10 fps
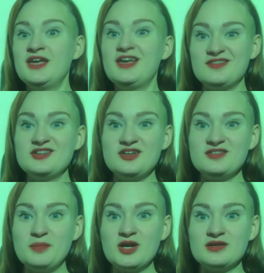It's not
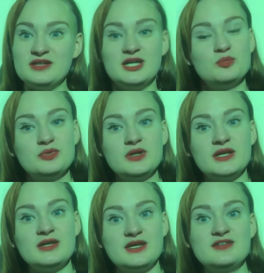sparkly and pretty
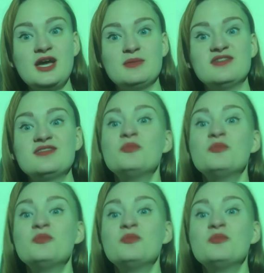like diamonds,